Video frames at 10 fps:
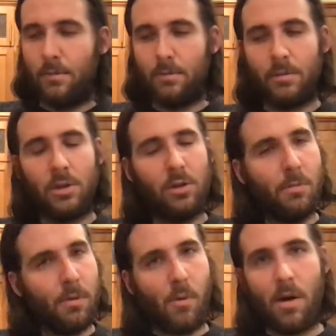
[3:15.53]

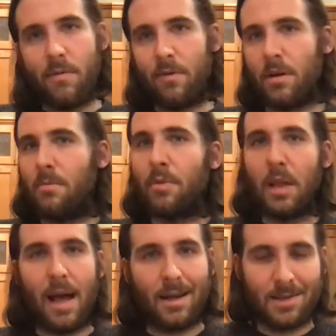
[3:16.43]
Super wonderful,
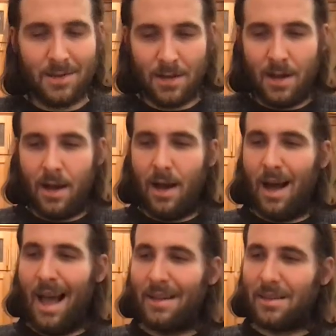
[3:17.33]
complex,
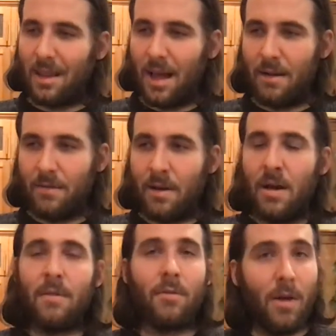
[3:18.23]
adds a lot of
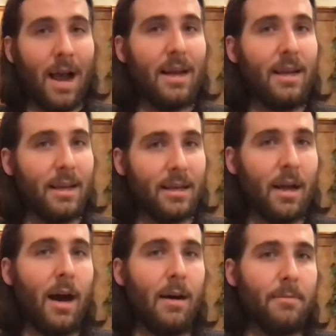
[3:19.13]
variety
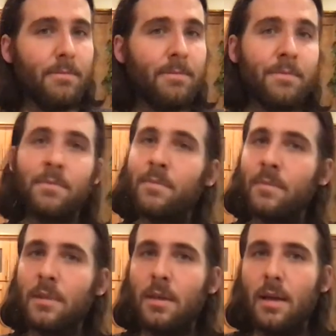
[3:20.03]
and
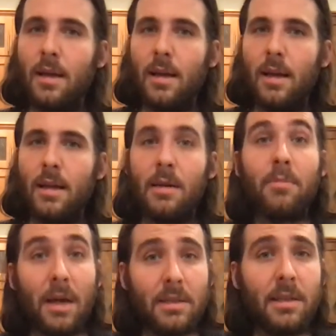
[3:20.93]

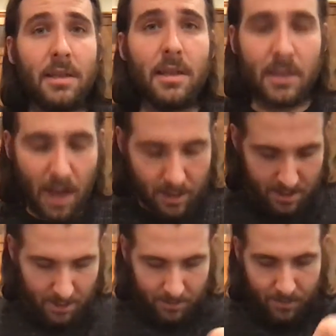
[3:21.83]
complexity to this
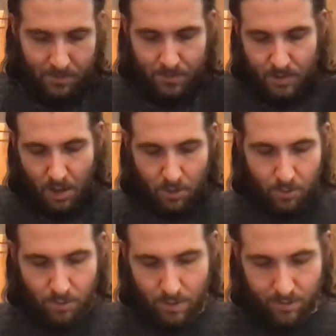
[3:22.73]
cocktail. So
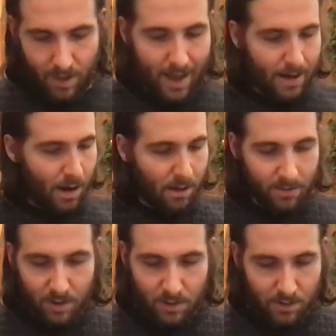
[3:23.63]
we've got all of
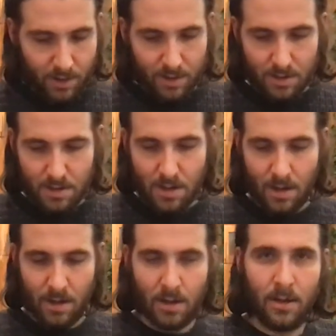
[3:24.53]
our ingredients.
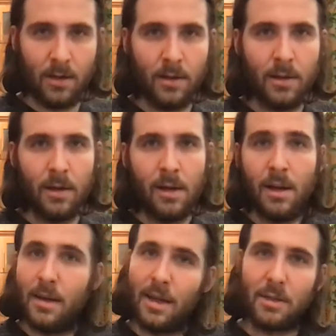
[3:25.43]

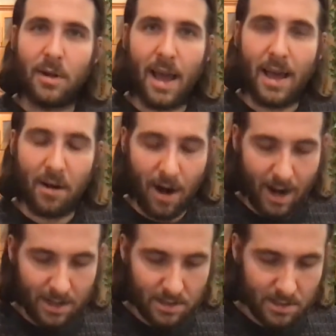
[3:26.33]
Next, we're going to add our
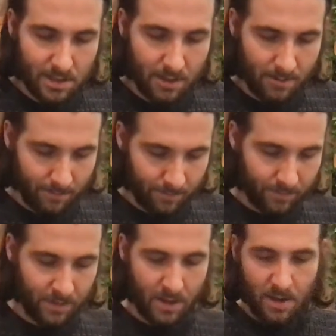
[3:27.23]
ice.
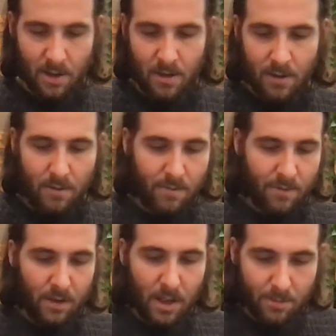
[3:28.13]

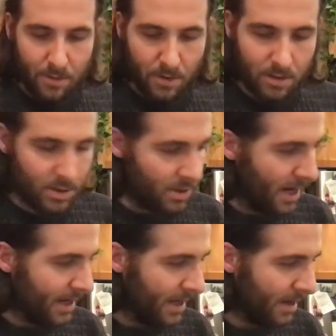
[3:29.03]
Fill up your
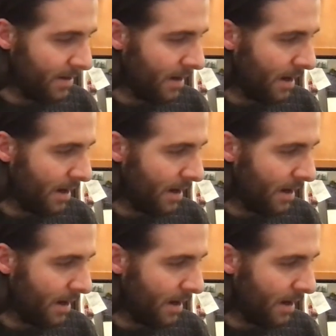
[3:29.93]
shaking